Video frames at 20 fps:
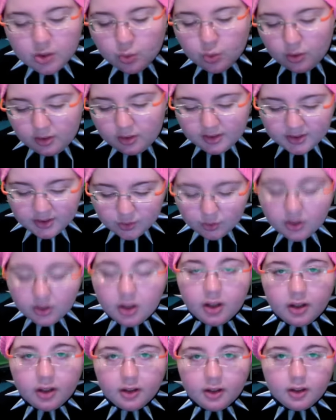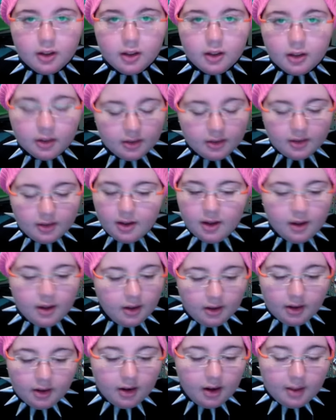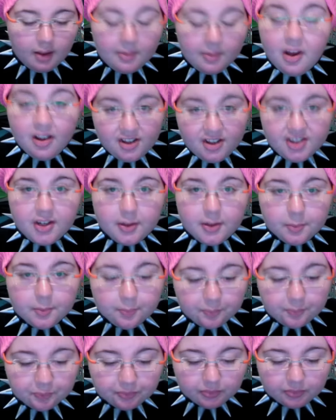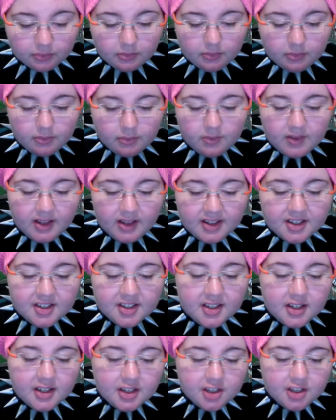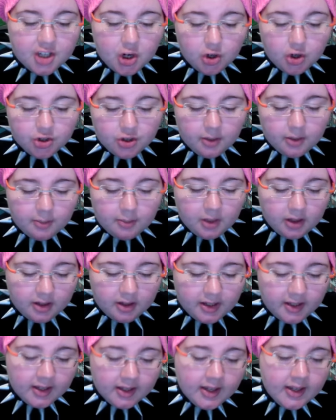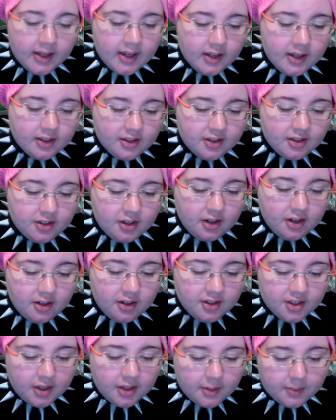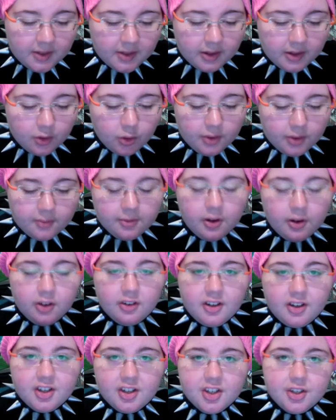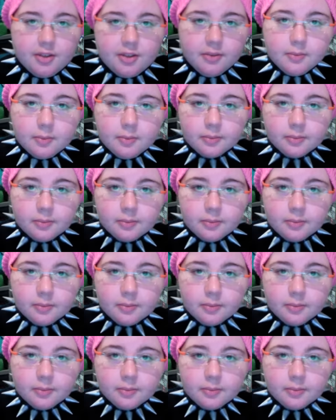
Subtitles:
one is really amazing. It's the Giorgio Armani Designer Shaping Cream Foundation